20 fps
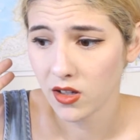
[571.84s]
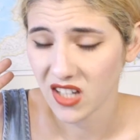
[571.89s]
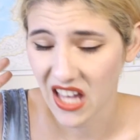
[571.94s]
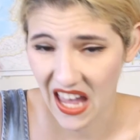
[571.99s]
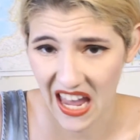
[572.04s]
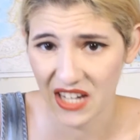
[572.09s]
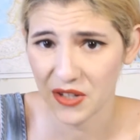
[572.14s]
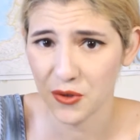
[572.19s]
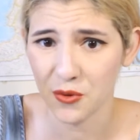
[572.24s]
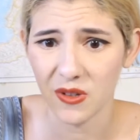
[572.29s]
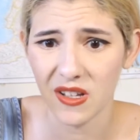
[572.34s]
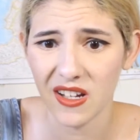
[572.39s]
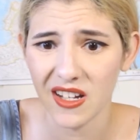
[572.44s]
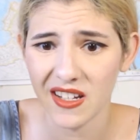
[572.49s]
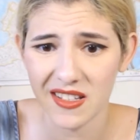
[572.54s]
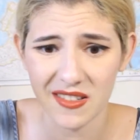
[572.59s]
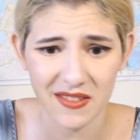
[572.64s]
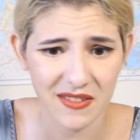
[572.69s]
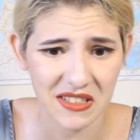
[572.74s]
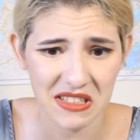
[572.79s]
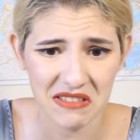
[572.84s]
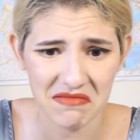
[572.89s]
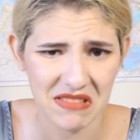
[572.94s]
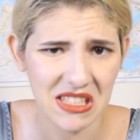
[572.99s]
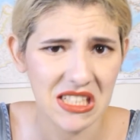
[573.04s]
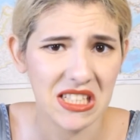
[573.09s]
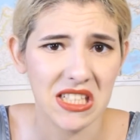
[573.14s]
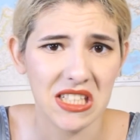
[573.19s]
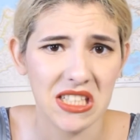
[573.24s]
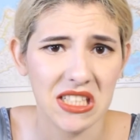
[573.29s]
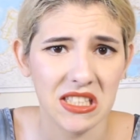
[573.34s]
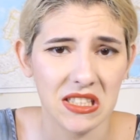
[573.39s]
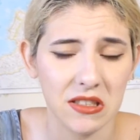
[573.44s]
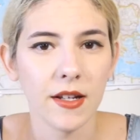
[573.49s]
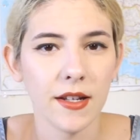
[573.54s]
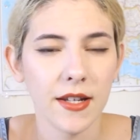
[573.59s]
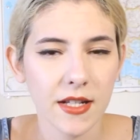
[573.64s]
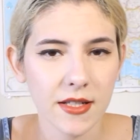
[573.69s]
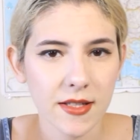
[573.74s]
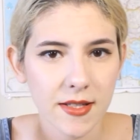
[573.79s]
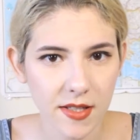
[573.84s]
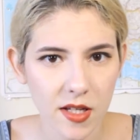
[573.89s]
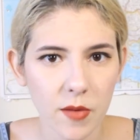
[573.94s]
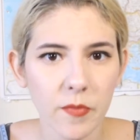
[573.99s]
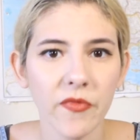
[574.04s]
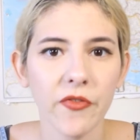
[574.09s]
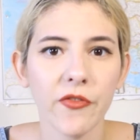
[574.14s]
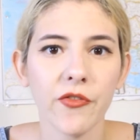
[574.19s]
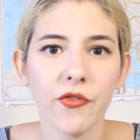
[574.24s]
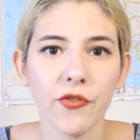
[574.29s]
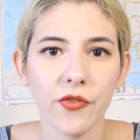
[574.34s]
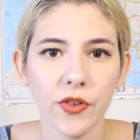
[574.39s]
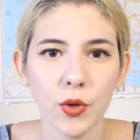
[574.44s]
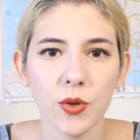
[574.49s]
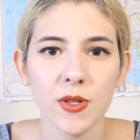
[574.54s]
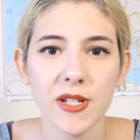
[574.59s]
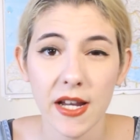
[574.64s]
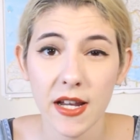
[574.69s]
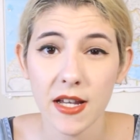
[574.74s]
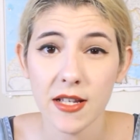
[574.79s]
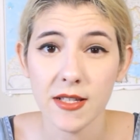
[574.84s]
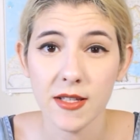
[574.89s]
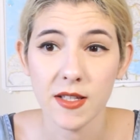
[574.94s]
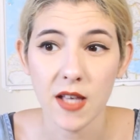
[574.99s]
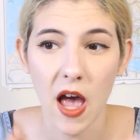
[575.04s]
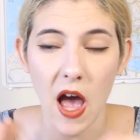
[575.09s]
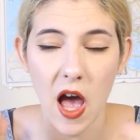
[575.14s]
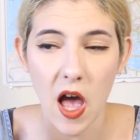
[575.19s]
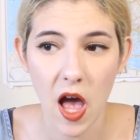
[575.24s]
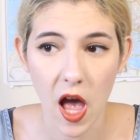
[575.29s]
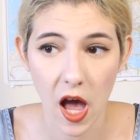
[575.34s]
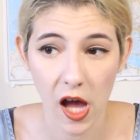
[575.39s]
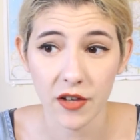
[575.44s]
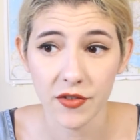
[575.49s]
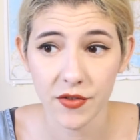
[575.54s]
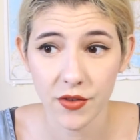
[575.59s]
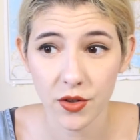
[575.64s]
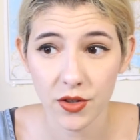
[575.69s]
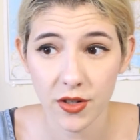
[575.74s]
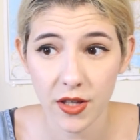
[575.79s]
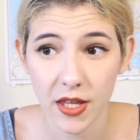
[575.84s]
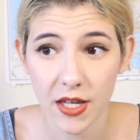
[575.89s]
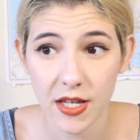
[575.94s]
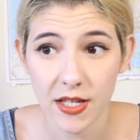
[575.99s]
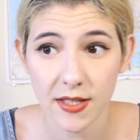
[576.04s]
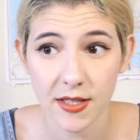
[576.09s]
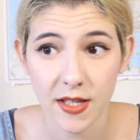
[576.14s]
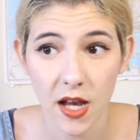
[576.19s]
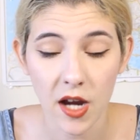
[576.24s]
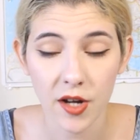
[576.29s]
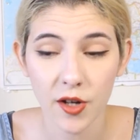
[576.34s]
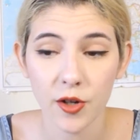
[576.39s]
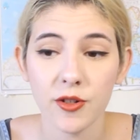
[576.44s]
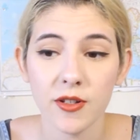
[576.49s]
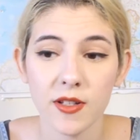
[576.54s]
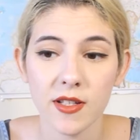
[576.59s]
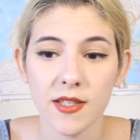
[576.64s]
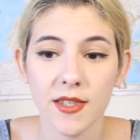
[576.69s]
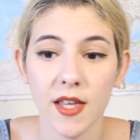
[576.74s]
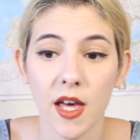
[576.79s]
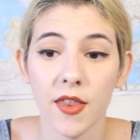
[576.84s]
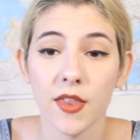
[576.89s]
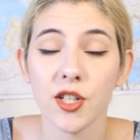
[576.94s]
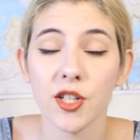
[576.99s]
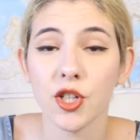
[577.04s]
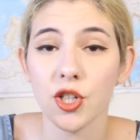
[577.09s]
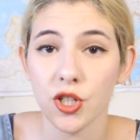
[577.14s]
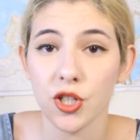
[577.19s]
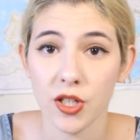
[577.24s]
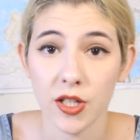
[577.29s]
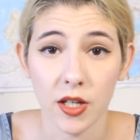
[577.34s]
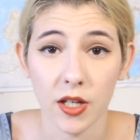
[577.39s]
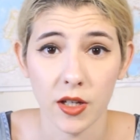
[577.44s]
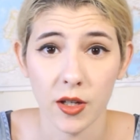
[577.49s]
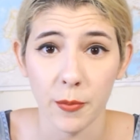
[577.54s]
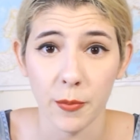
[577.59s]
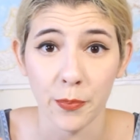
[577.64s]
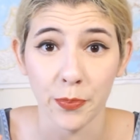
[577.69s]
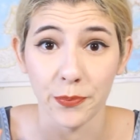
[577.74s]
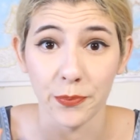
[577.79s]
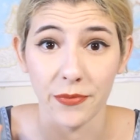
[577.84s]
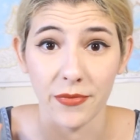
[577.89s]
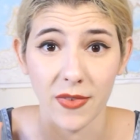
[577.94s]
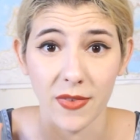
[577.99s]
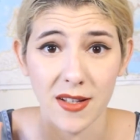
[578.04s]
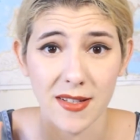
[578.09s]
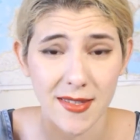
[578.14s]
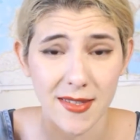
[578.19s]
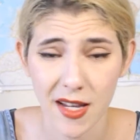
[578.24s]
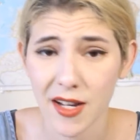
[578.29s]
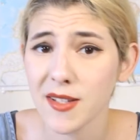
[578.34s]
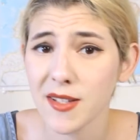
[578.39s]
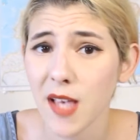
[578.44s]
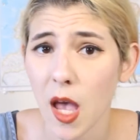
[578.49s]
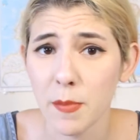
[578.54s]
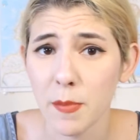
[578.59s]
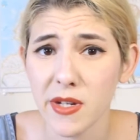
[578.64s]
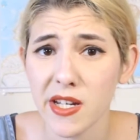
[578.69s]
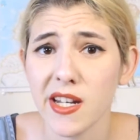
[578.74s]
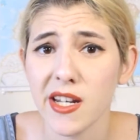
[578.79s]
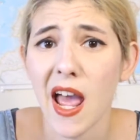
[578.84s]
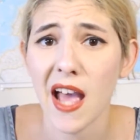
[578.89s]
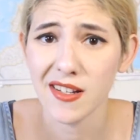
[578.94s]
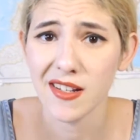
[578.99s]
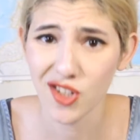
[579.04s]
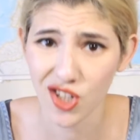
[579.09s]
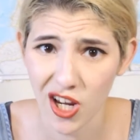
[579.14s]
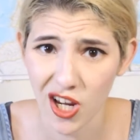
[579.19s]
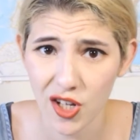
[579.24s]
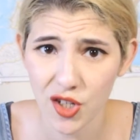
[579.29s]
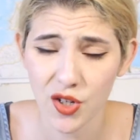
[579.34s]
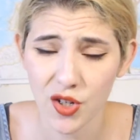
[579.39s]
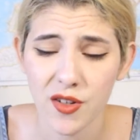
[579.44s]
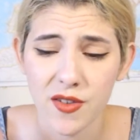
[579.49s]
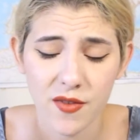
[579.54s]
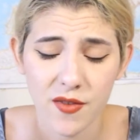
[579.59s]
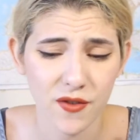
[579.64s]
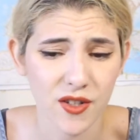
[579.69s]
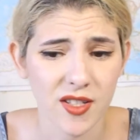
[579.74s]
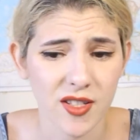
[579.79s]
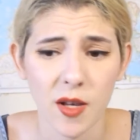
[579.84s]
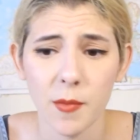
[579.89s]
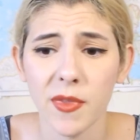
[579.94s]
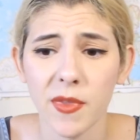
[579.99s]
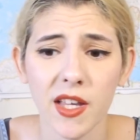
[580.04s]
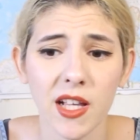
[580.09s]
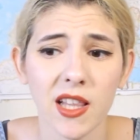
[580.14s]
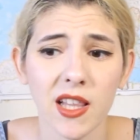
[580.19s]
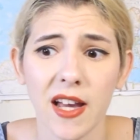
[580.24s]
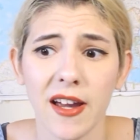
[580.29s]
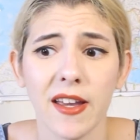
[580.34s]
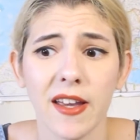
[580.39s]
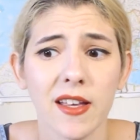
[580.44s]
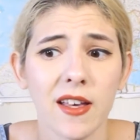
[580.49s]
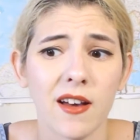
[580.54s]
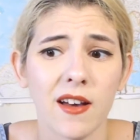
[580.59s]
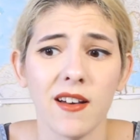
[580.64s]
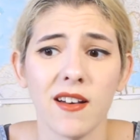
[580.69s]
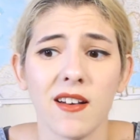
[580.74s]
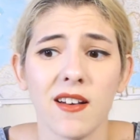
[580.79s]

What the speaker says: actualized. Then some few days after this, I noticed that the status update had changed for something like